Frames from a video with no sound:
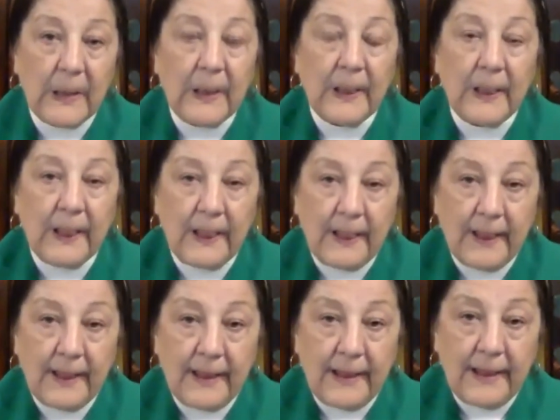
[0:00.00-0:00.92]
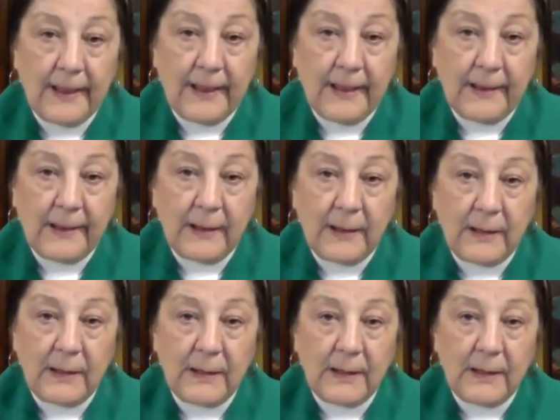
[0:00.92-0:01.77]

Nobody speaks.